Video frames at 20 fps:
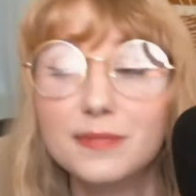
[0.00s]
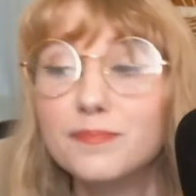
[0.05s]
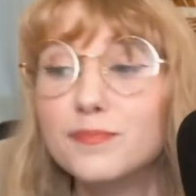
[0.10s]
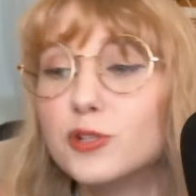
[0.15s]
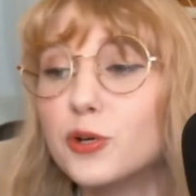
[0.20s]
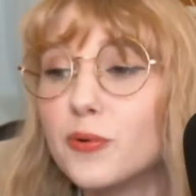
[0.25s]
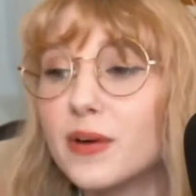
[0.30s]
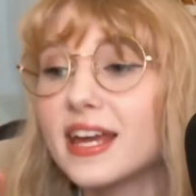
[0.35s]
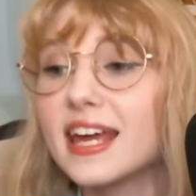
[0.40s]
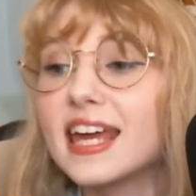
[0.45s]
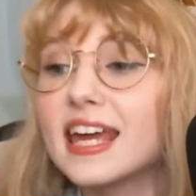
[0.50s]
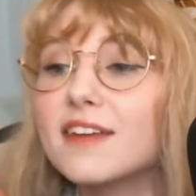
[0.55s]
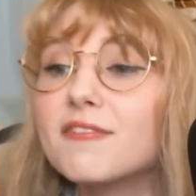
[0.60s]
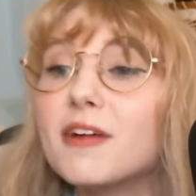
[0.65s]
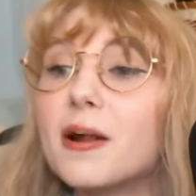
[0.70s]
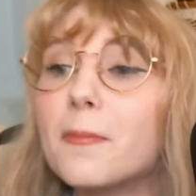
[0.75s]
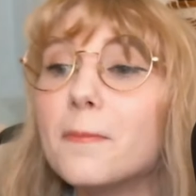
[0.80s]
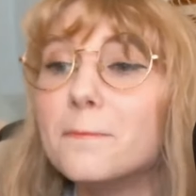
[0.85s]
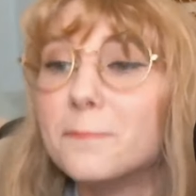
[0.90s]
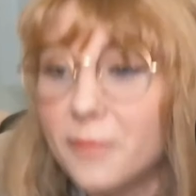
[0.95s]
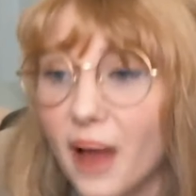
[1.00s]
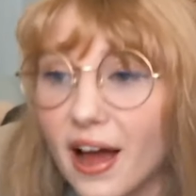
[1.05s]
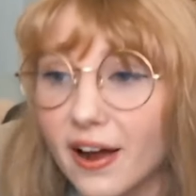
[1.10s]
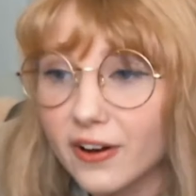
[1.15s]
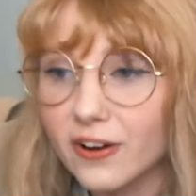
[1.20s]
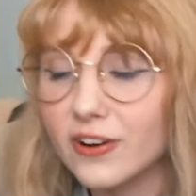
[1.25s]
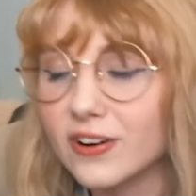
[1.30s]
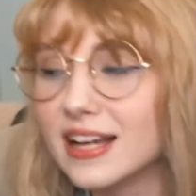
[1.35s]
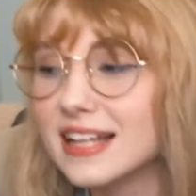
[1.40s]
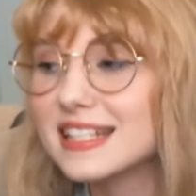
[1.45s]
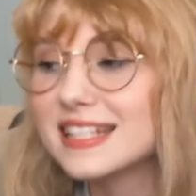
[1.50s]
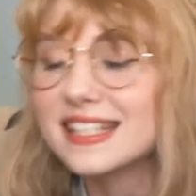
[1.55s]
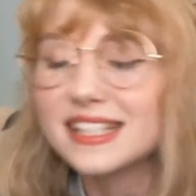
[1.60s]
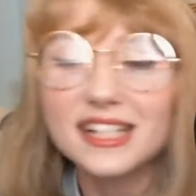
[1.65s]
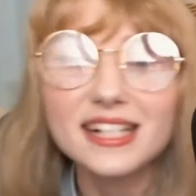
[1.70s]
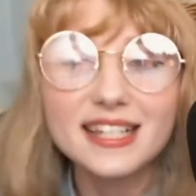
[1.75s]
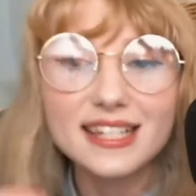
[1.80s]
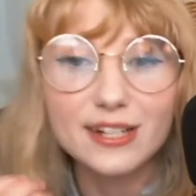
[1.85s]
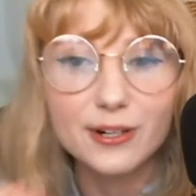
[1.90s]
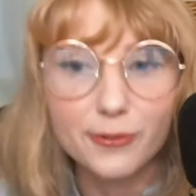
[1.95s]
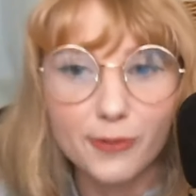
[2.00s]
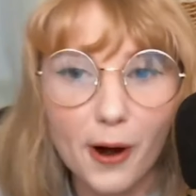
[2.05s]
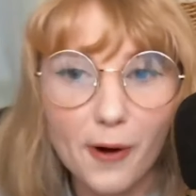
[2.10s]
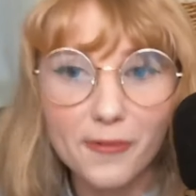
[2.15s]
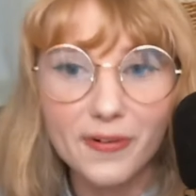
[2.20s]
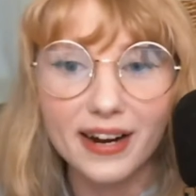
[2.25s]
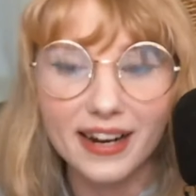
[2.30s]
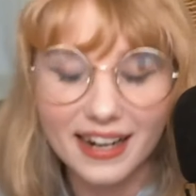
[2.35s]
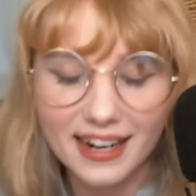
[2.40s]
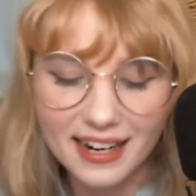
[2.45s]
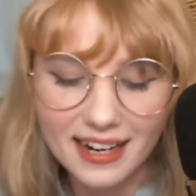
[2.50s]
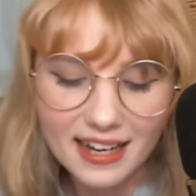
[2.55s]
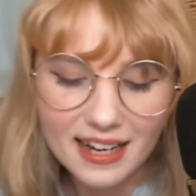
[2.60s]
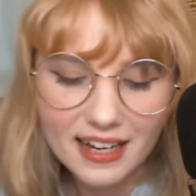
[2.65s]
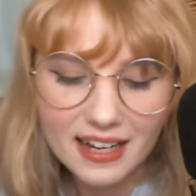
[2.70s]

doing even better. It's just growing.